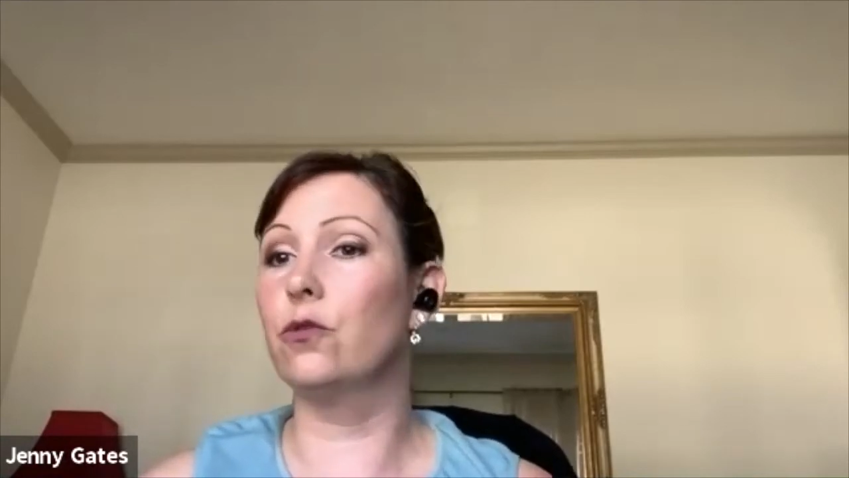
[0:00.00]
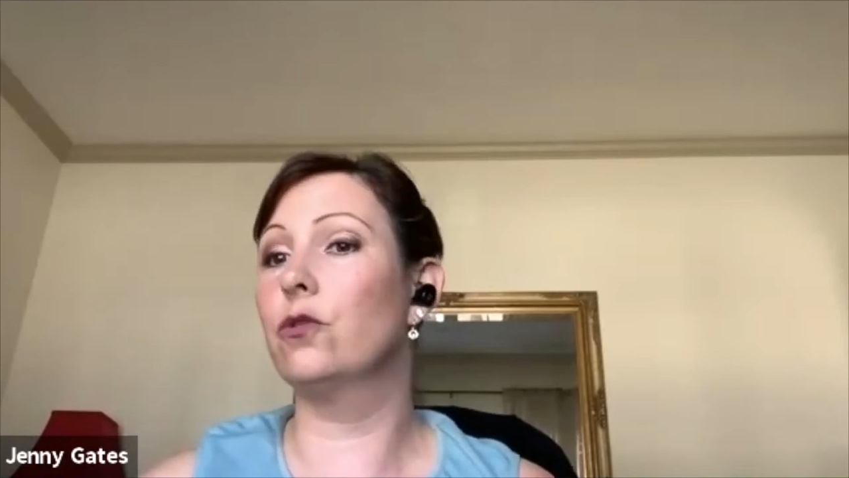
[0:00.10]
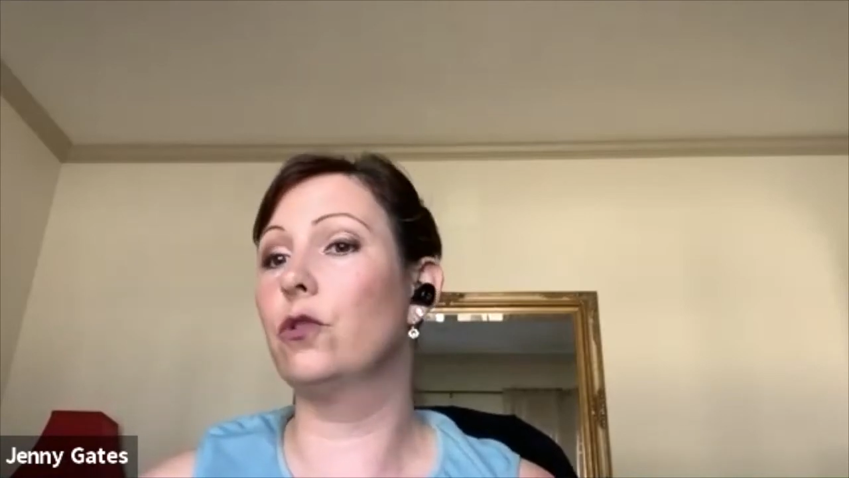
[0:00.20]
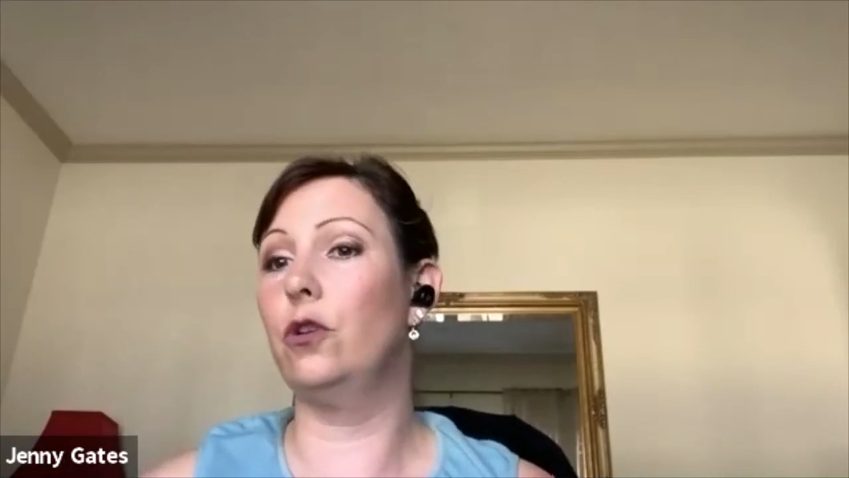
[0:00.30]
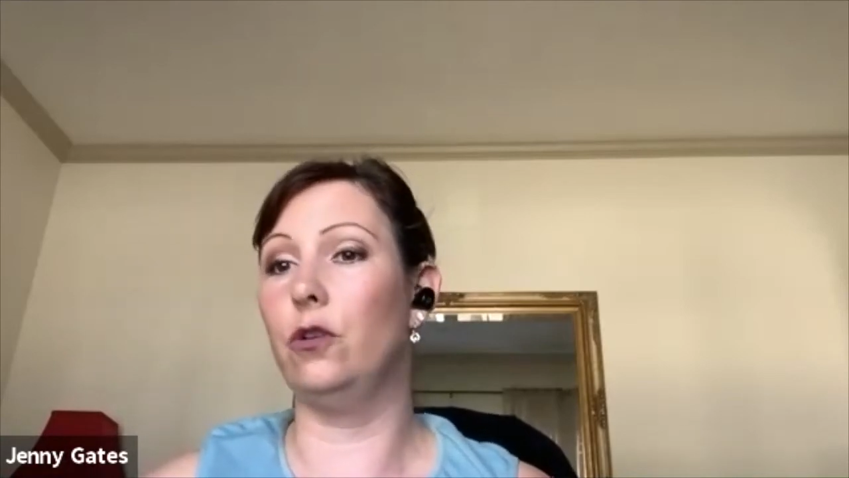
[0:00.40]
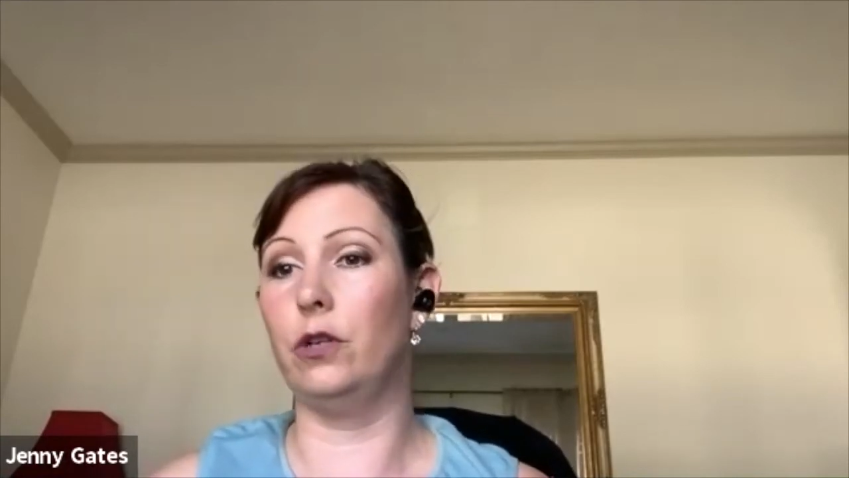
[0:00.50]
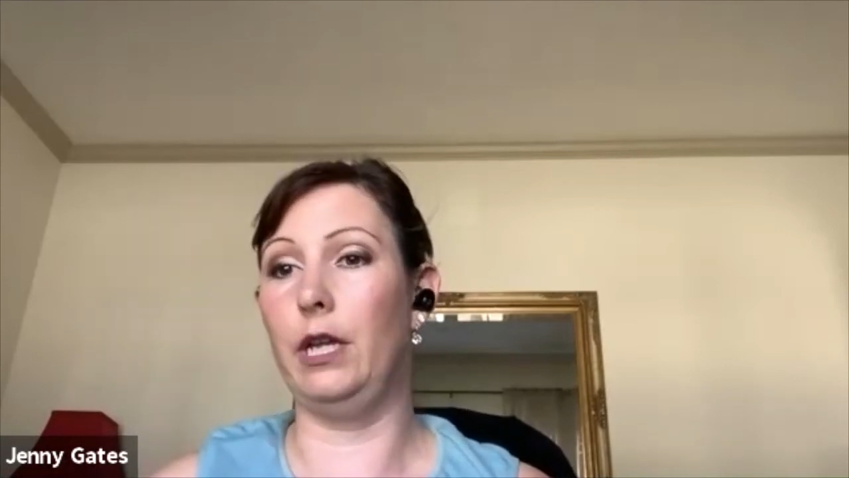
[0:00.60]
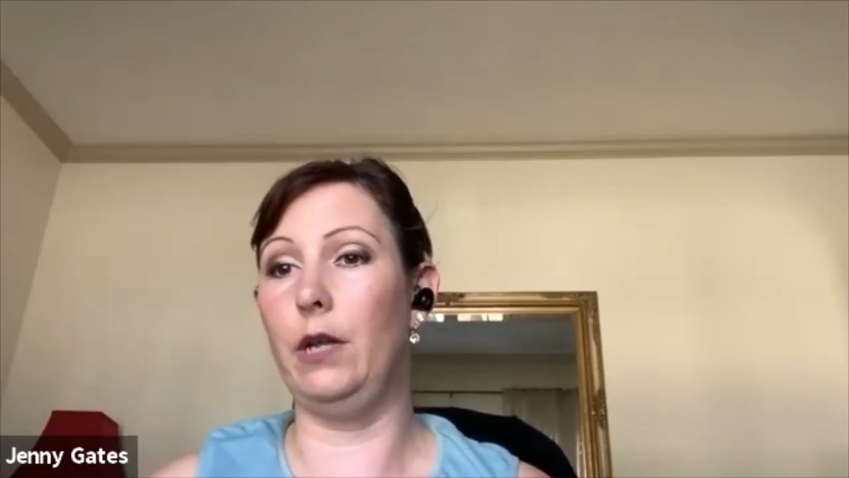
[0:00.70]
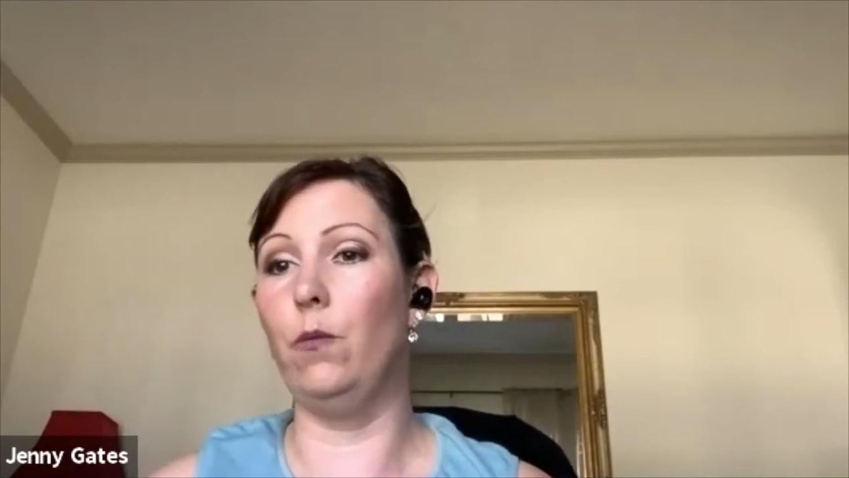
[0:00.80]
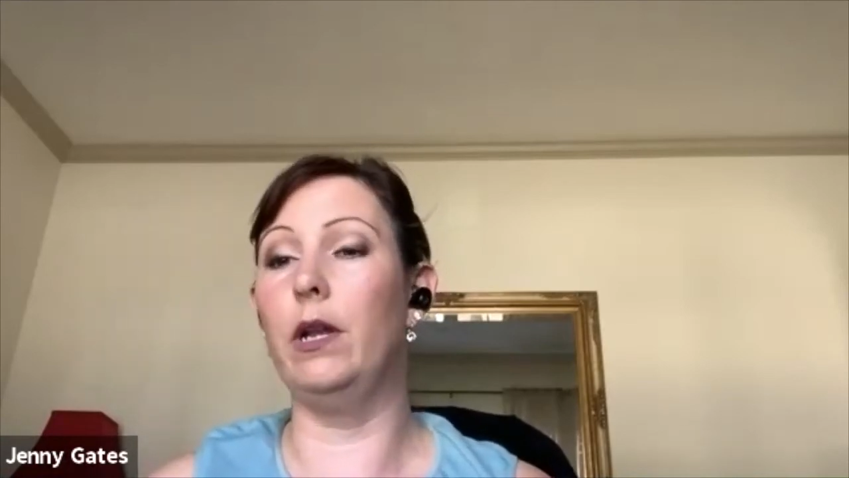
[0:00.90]
Security
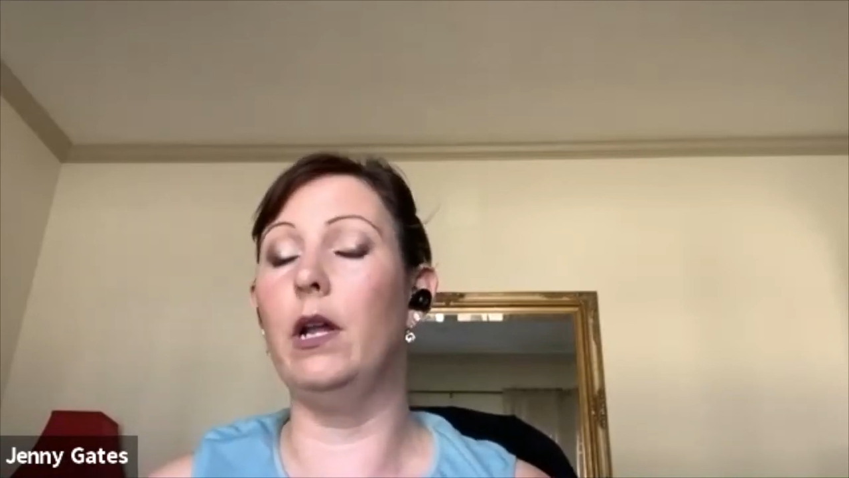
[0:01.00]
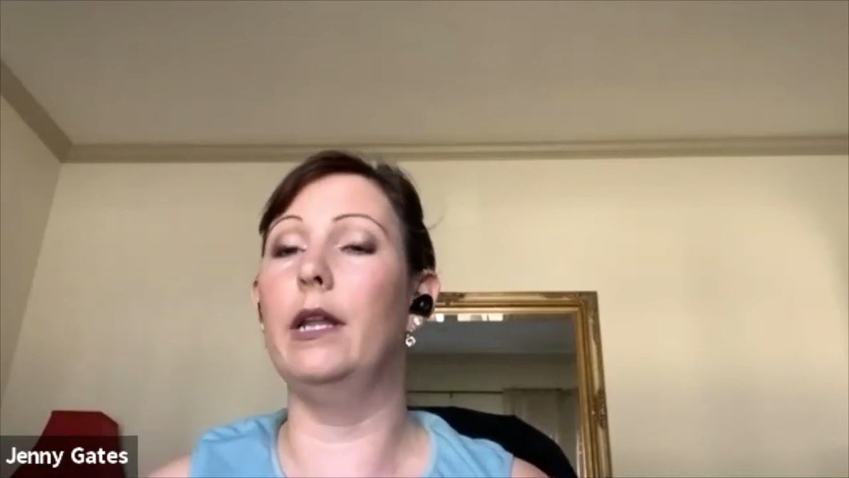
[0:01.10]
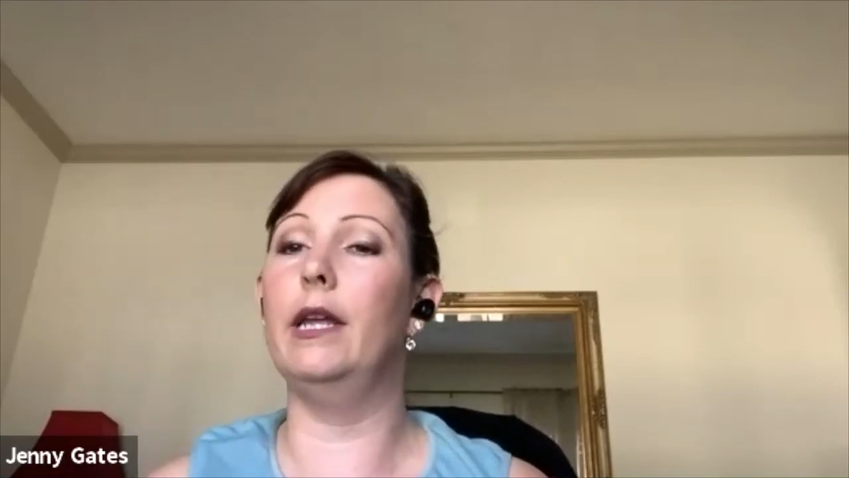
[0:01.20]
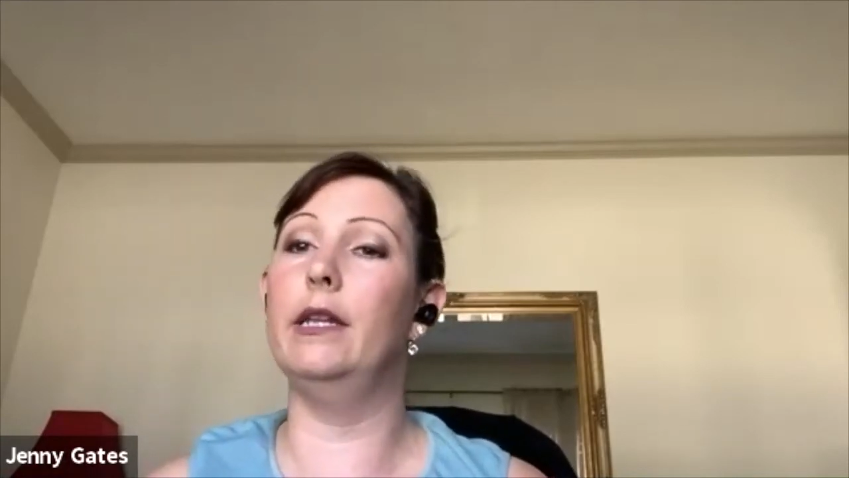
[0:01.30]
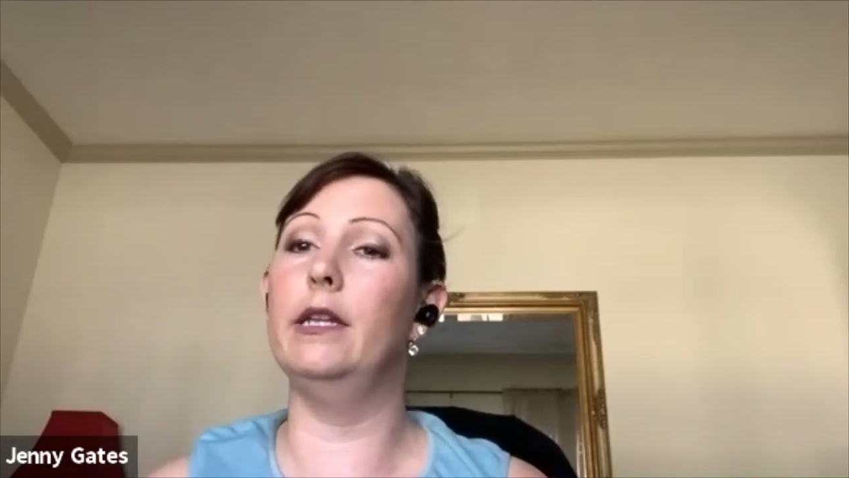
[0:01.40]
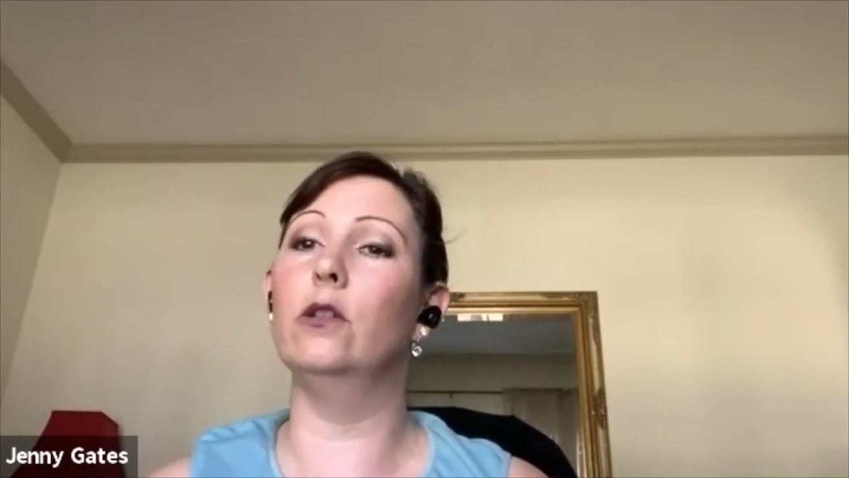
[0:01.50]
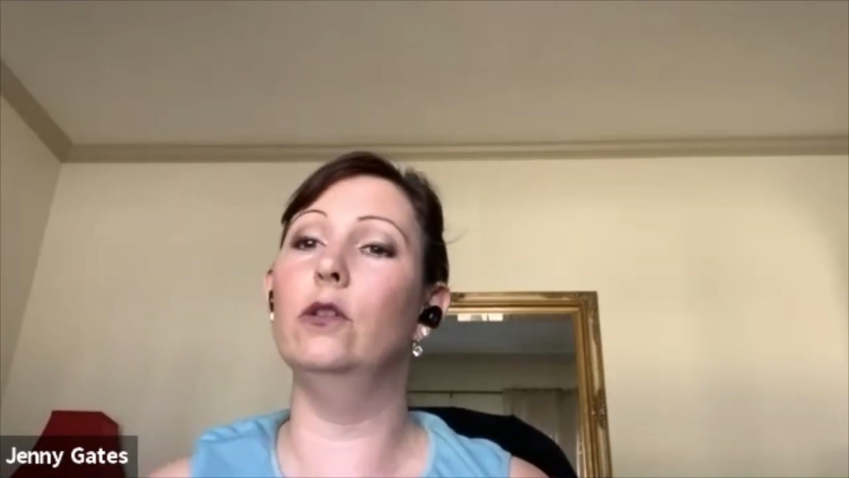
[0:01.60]
and whatnot, and it